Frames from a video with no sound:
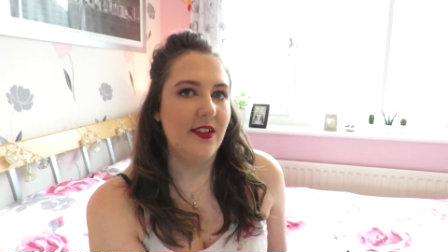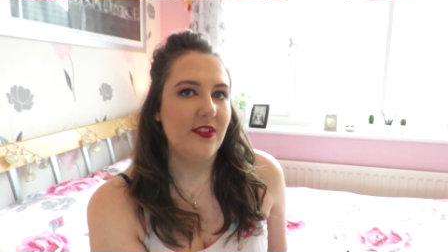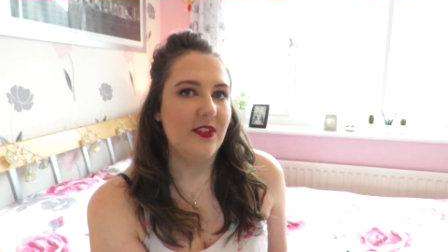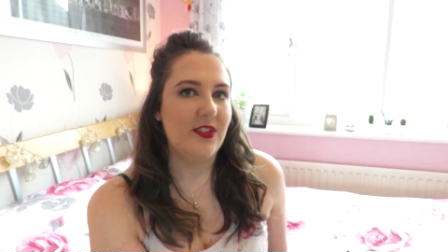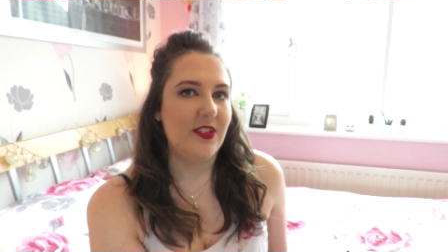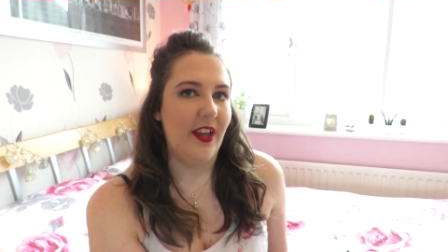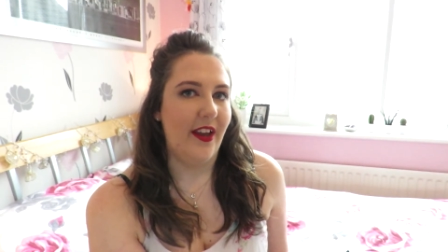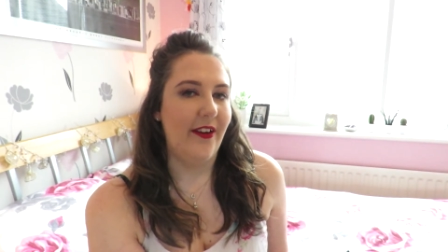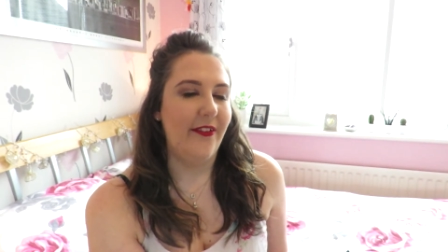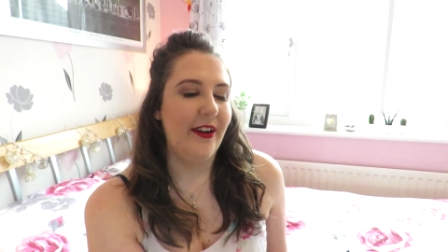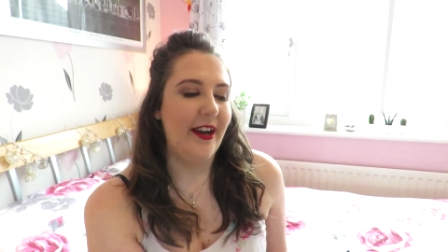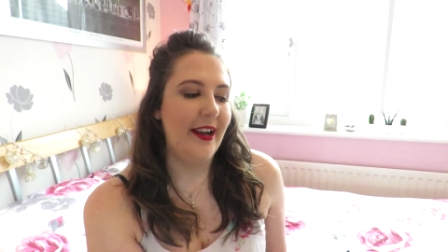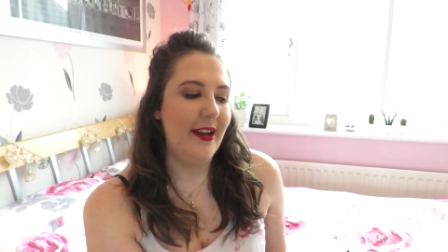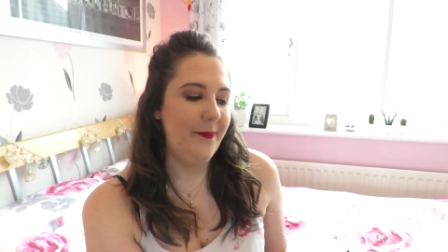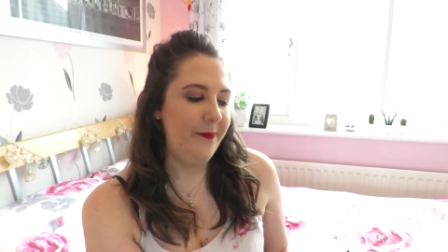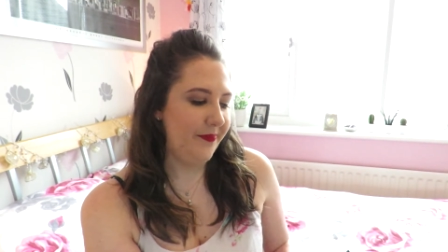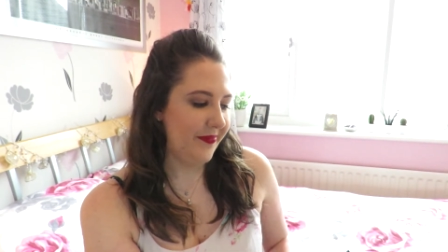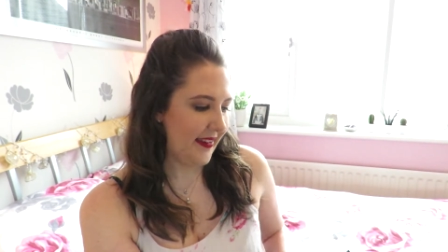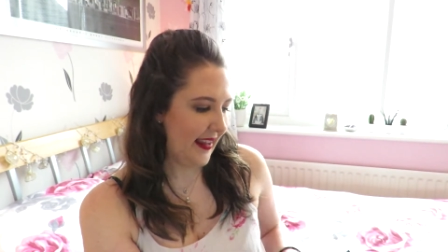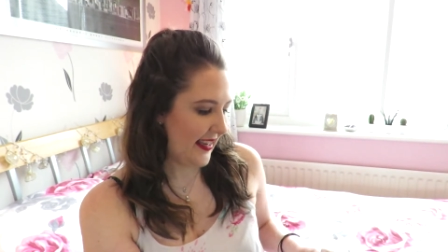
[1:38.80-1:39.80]
So
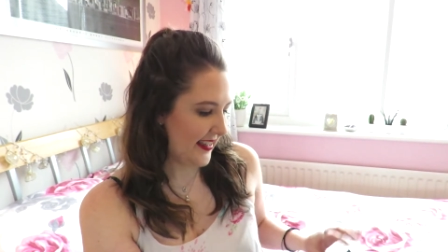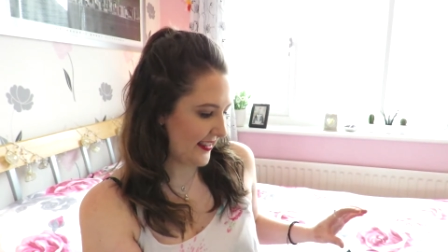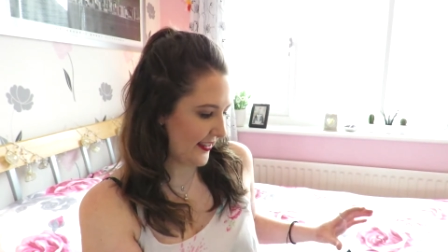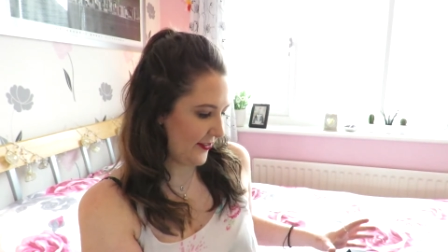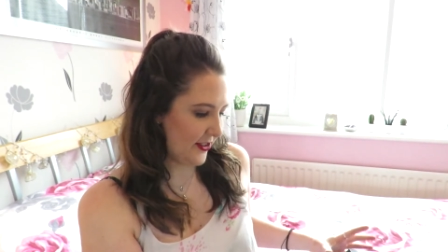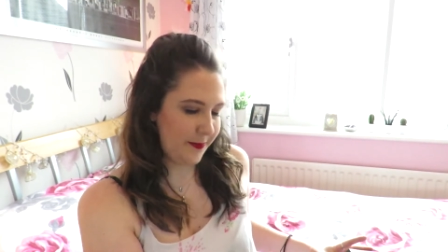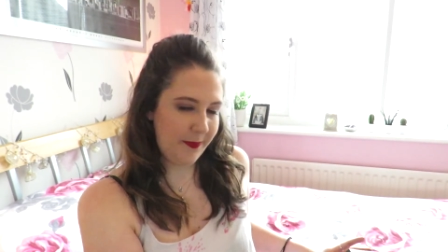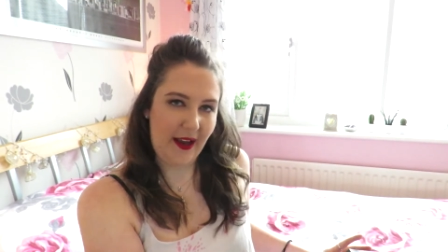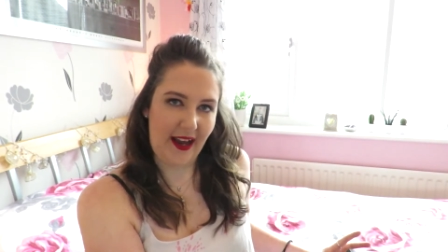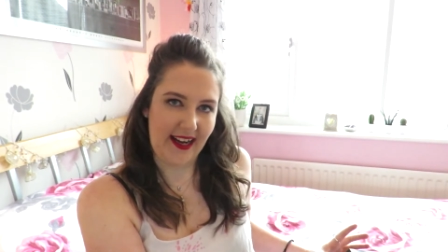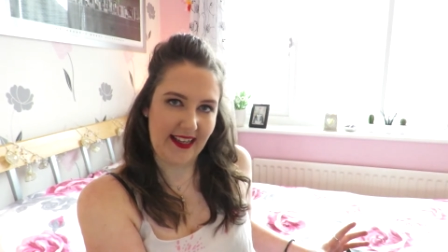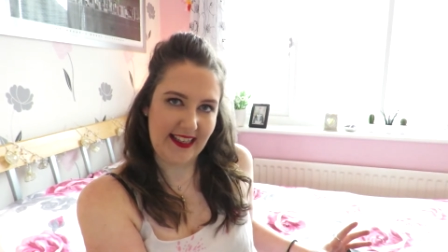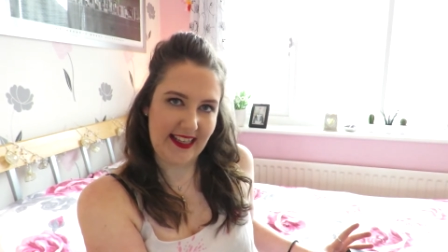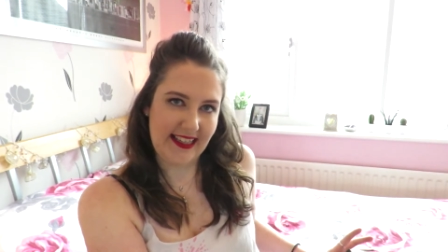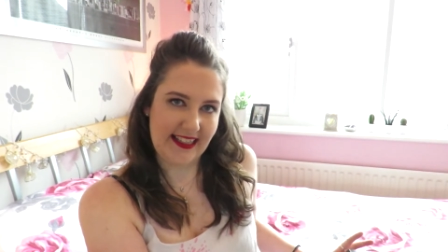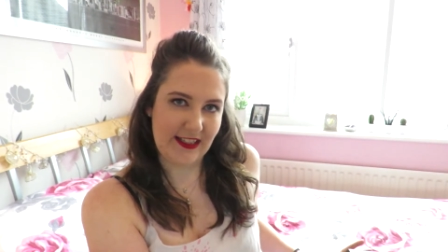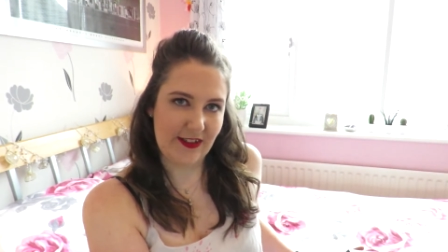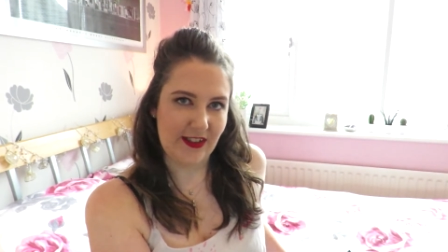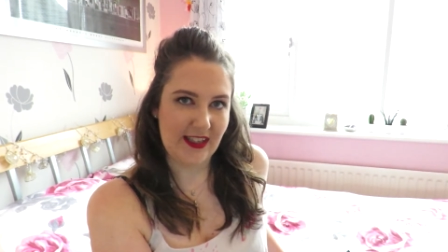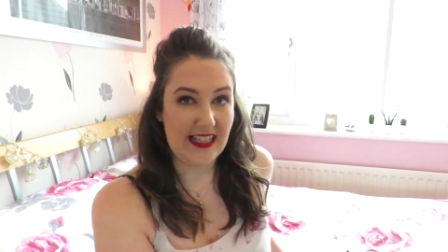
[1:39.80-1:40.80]
as I was buying
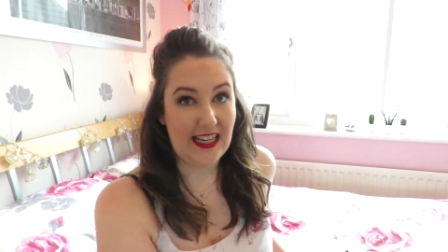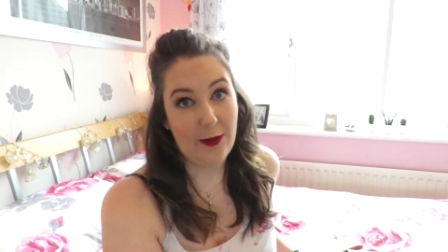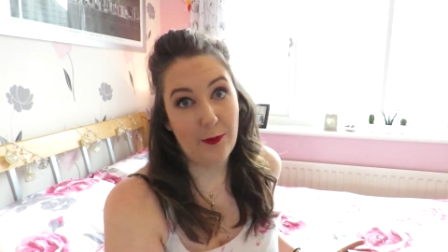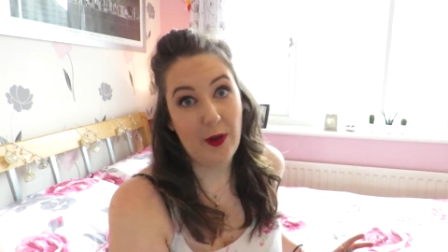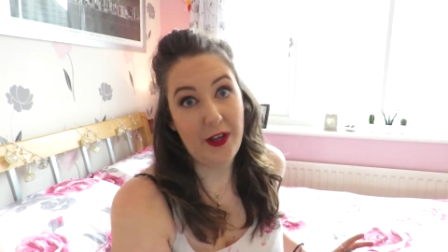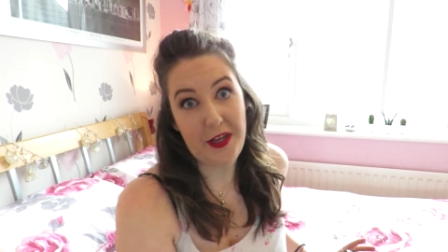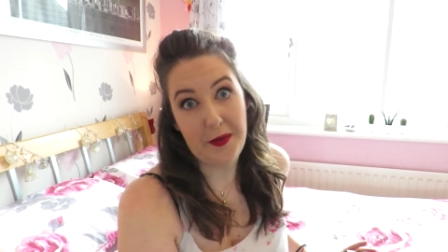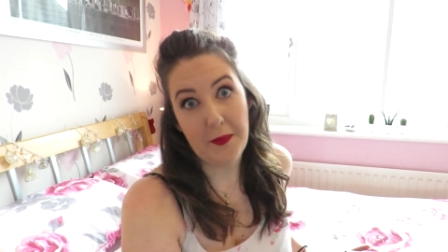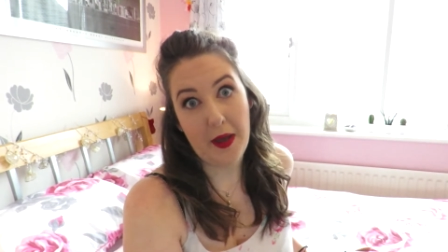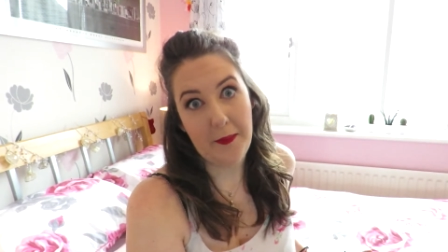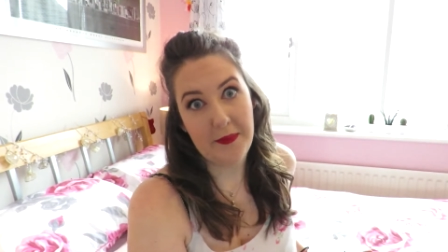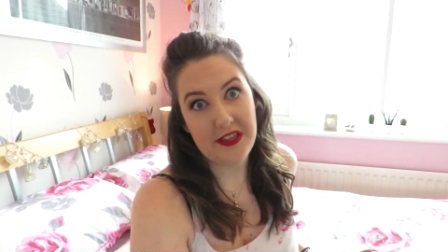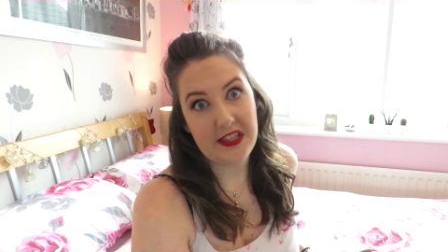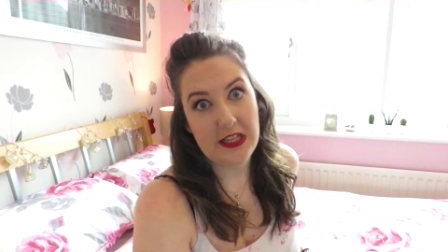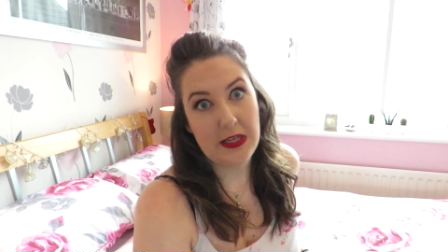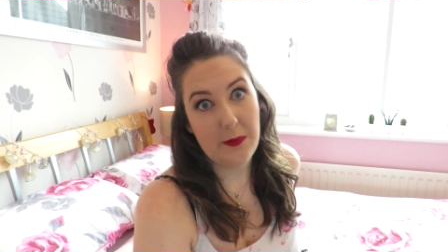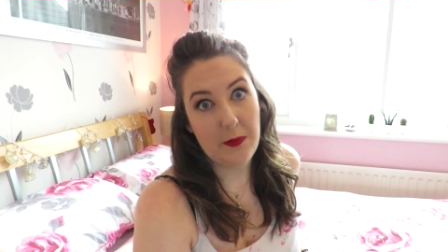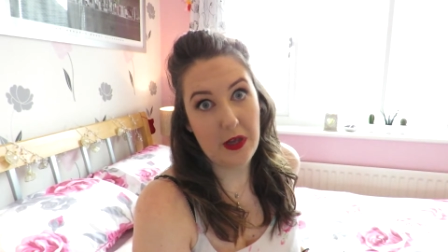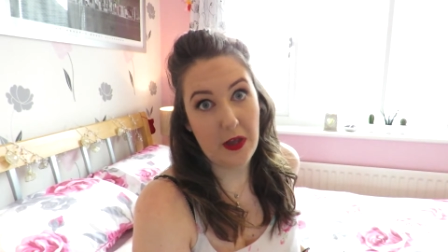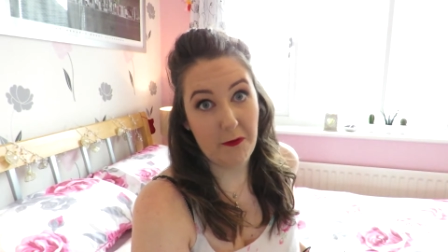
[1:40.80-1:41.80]
this, I was like, well, you might be
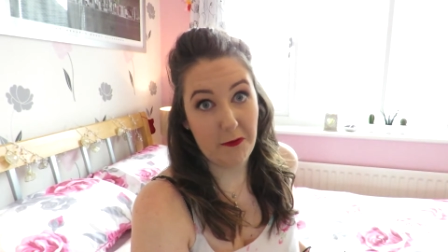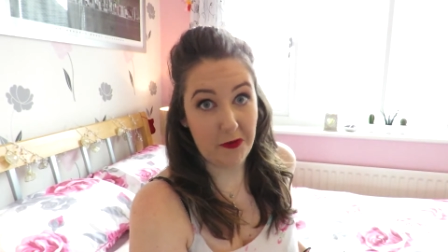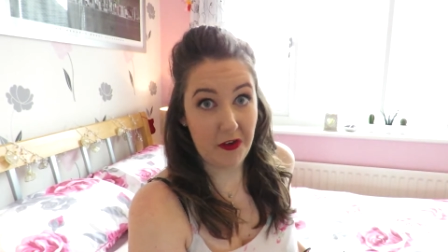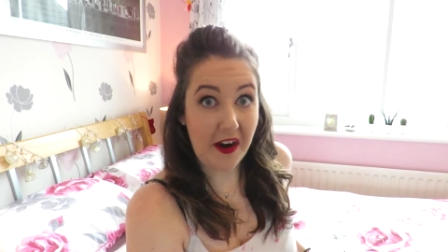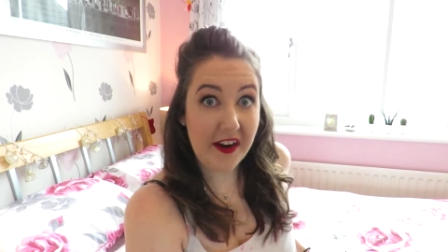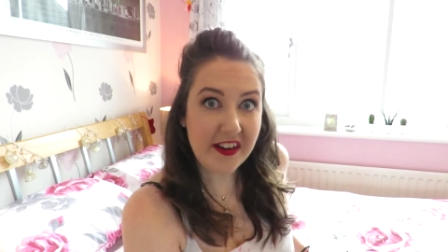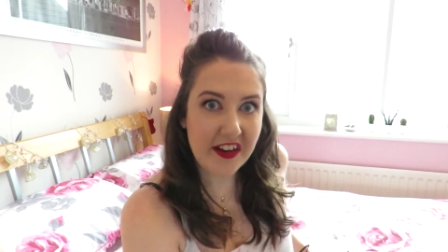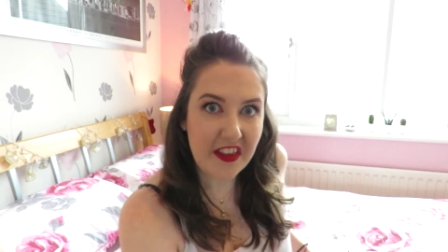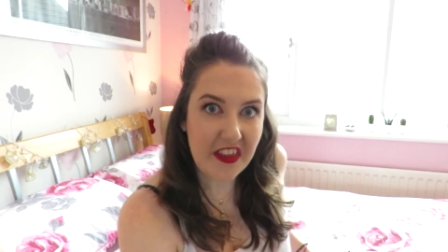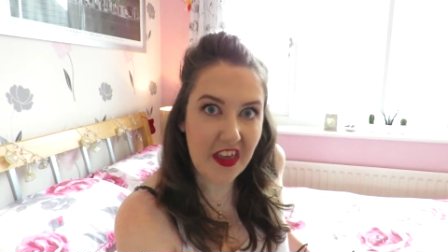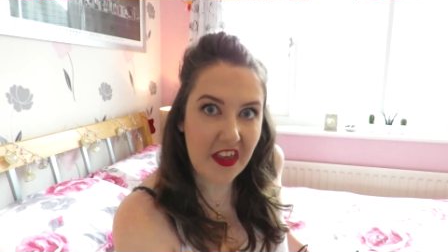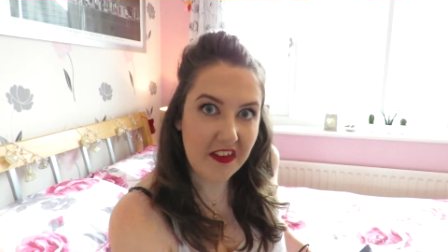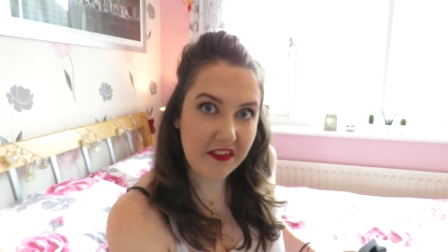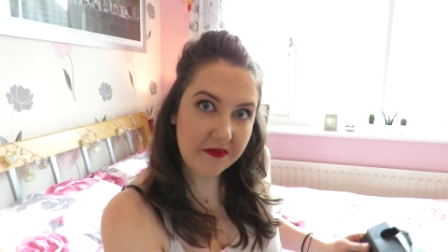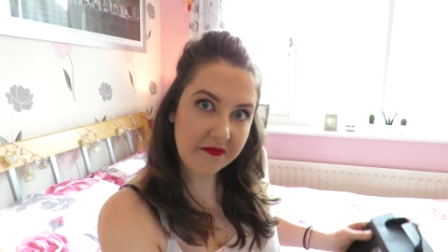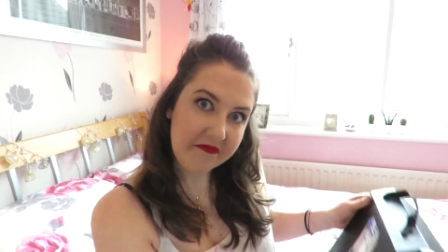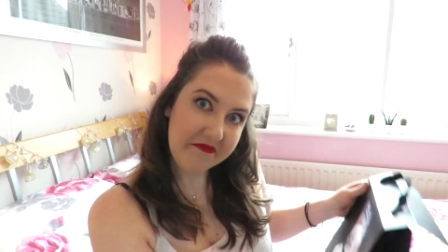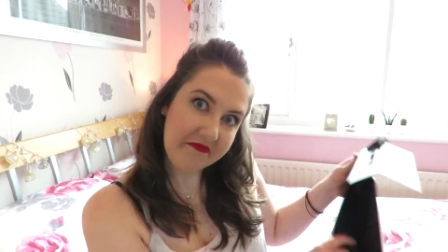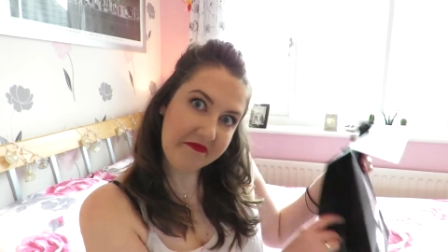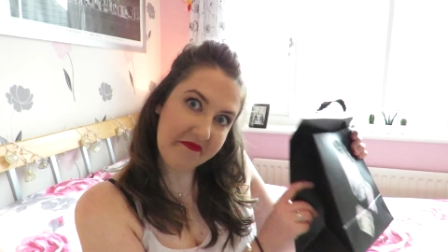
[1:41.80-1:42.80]
seeing me on Friday
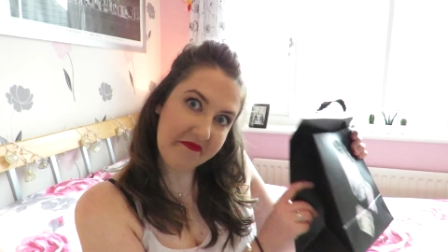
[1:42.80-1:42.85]
then.